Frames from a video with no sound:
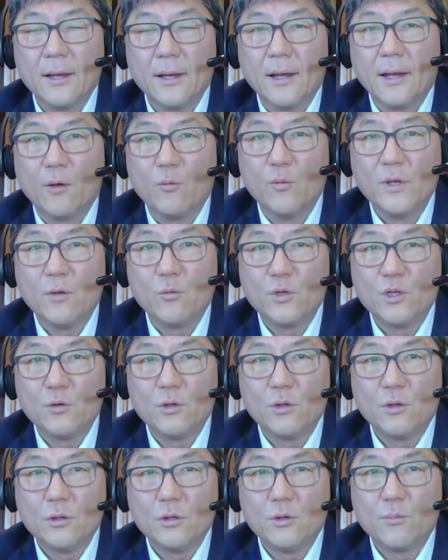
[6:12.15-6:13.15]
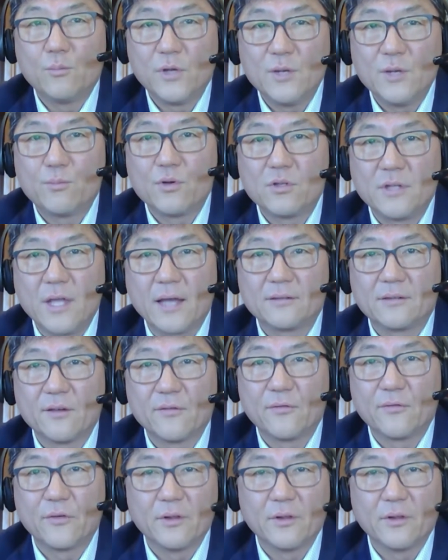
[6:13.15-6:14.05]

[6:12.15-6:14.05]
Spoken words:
you're pretty protective